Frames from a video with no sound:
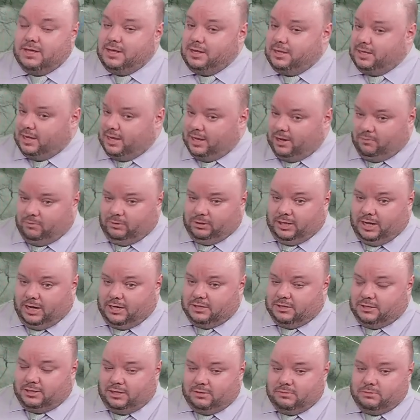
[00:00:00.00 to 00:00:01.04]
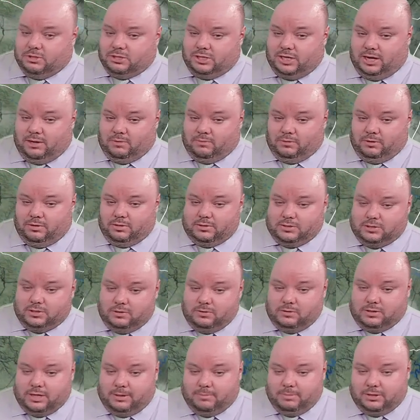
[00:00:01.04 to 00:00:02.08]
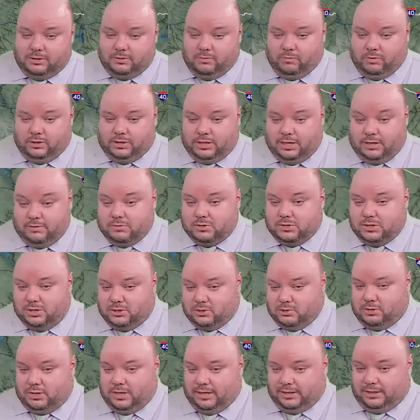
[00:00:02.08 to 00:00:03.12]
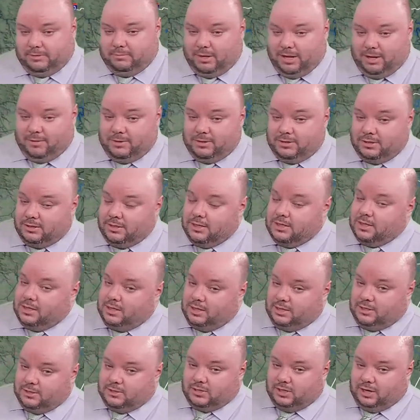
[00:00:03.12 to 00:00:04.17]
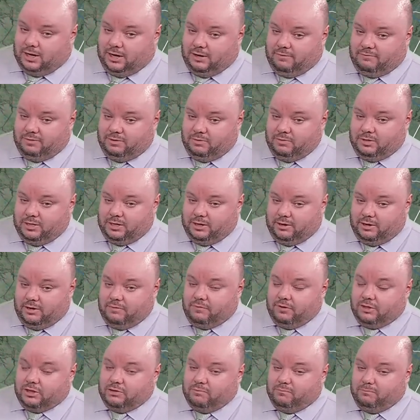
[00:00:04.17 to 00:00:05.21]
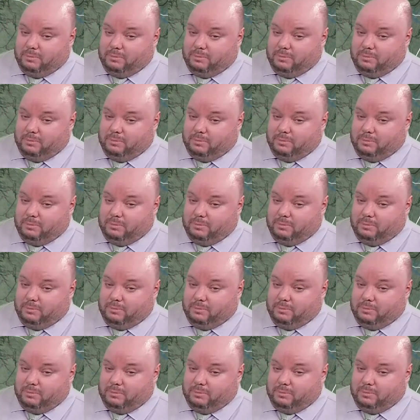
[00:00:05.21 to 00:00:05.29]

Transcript: Can't rule out another shower or two coming north out of central Alabama into our viewing area, but the,